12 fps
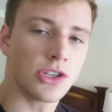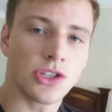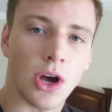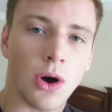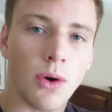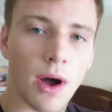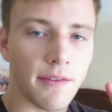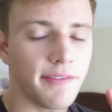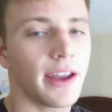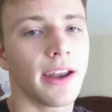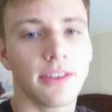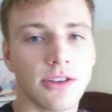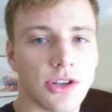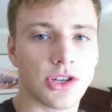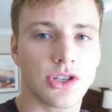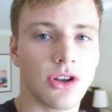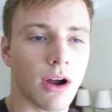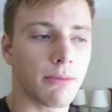So I found out there's a
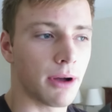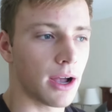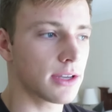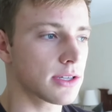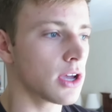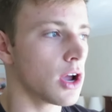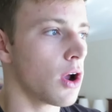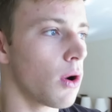Starbucks